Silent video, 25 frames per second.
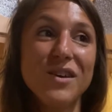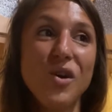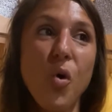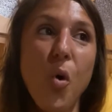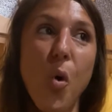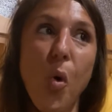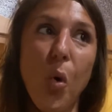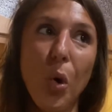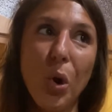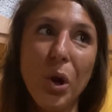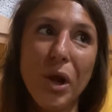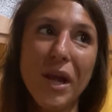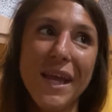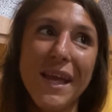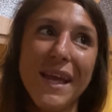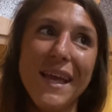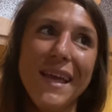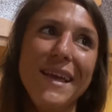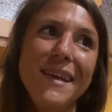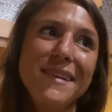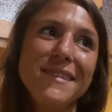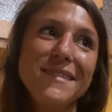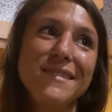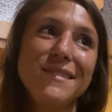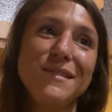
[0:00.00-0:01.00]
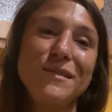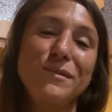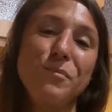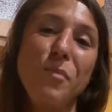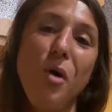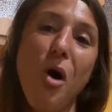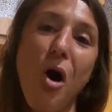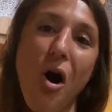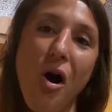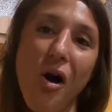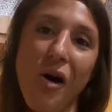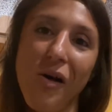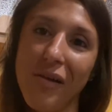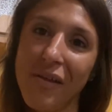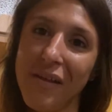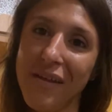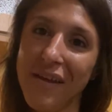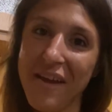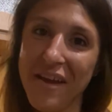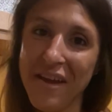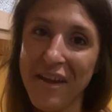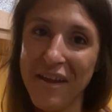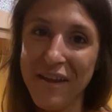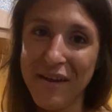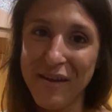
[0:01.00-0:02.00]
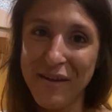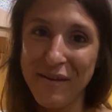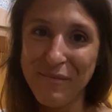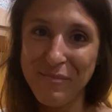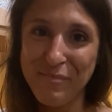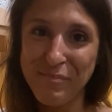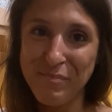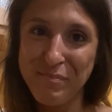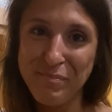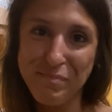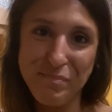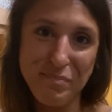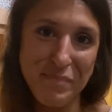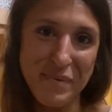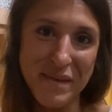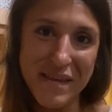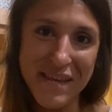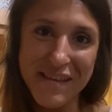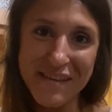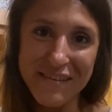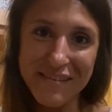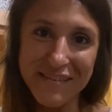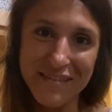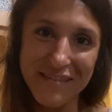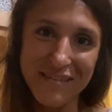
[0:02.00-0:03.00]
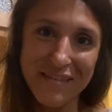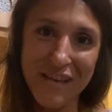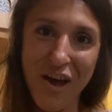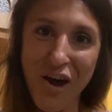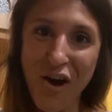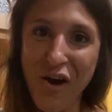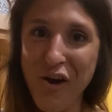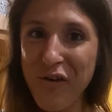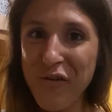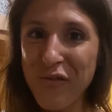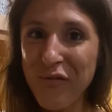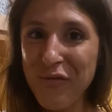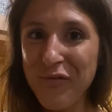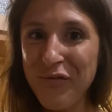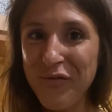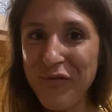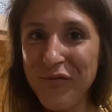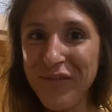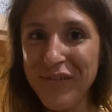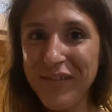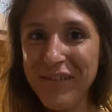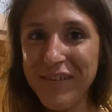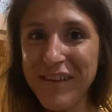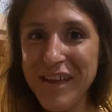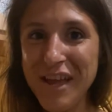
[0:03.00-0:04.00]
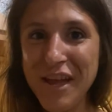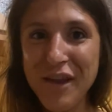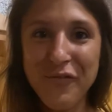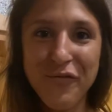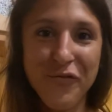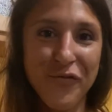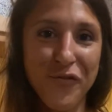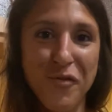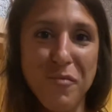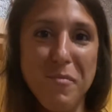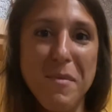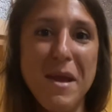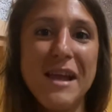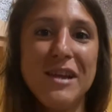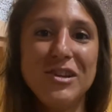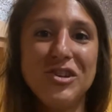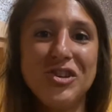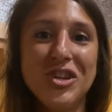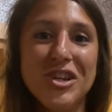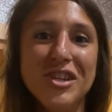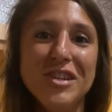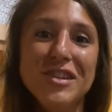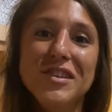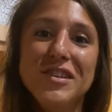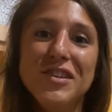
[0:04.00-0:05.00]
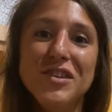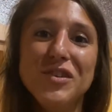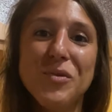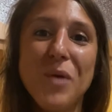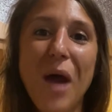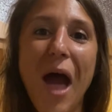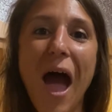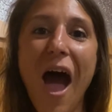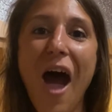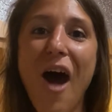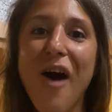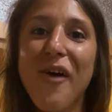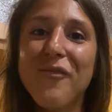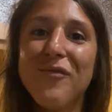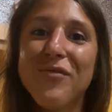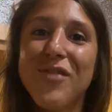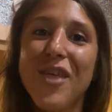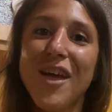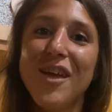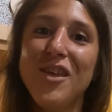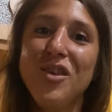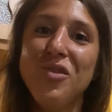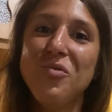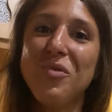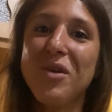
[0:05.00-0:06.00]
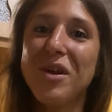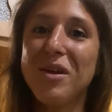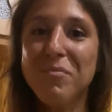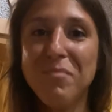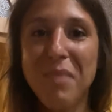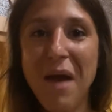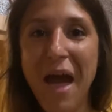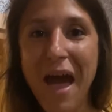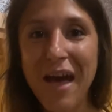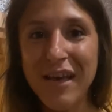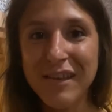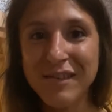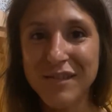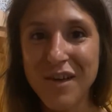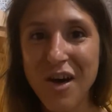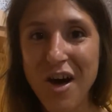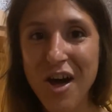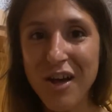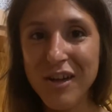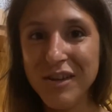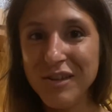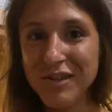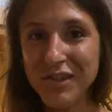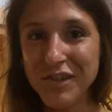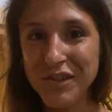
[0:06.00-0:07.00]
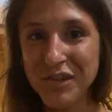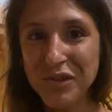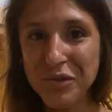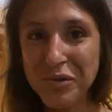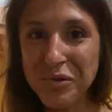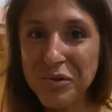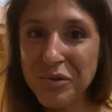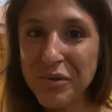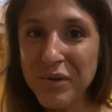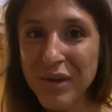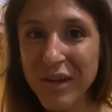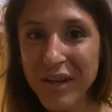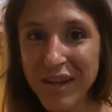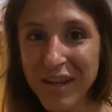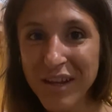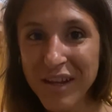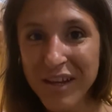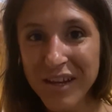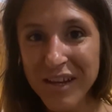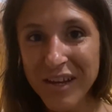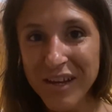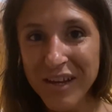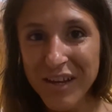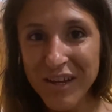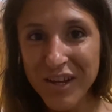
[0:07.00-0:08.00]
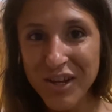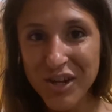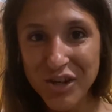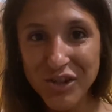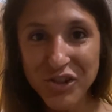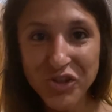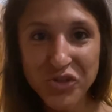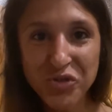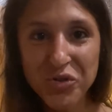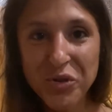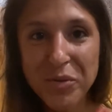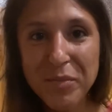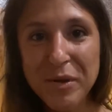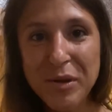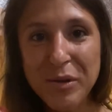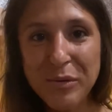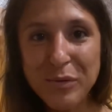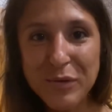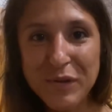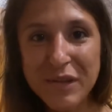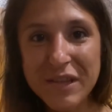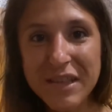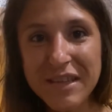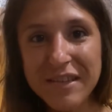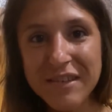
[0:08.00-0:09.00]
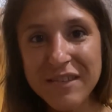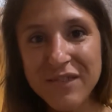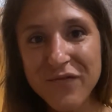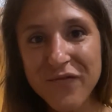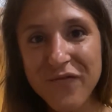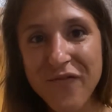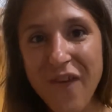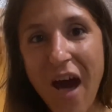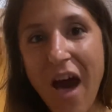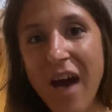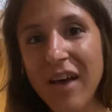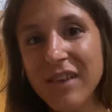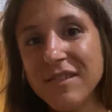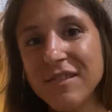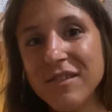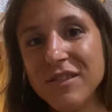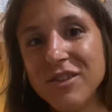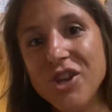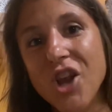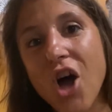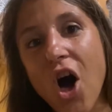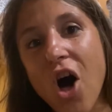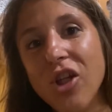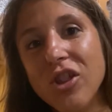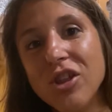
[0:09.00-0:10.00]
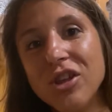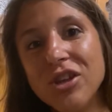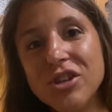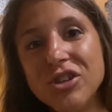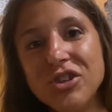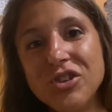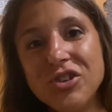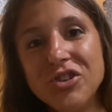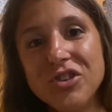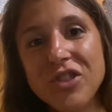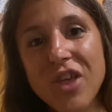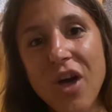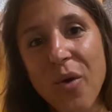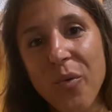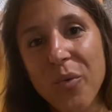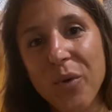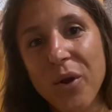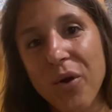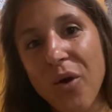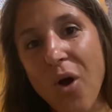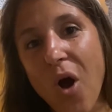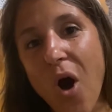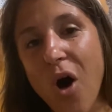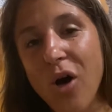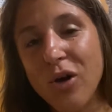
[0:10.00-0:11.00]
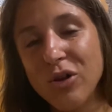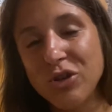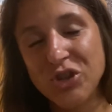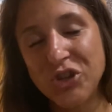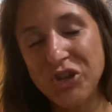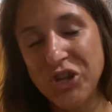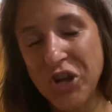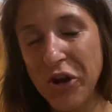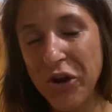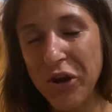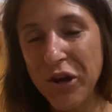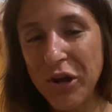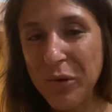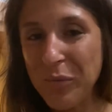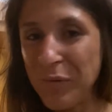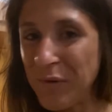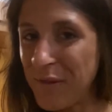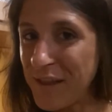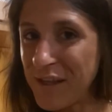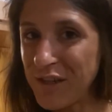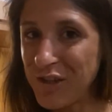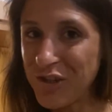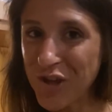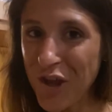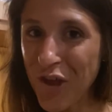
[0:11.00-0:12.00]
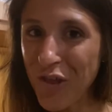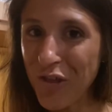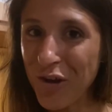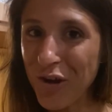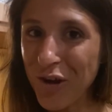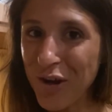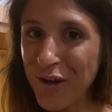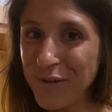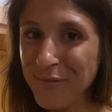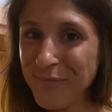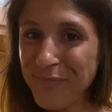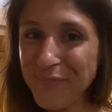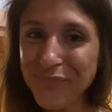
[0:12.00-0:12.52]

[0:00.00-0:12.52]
quirky small piece of information do you have that you can pass on to contribute to this vast knowledge that we are all sharing with each other?